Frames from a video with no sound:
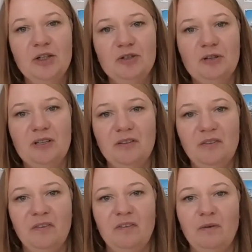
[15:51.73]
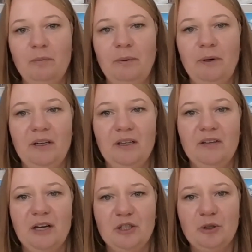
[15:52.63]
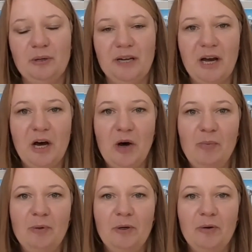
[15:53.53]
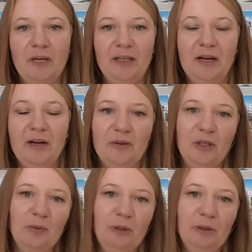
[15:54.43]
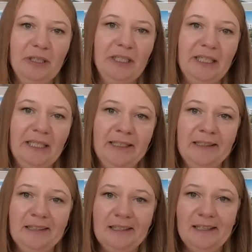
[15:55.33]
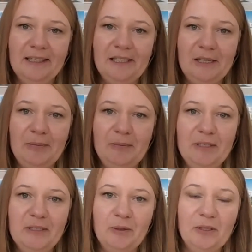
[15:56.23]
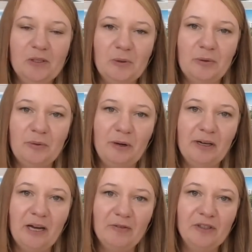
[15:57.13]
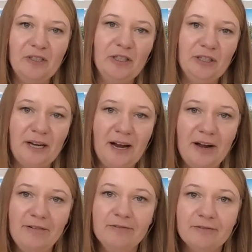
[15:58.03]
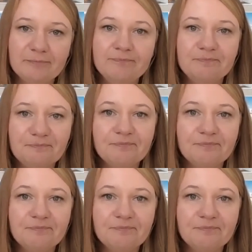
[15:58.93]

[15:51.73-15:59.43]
a hindrance, but is actually going to help create a healthy community is a worthwhile conversation to have.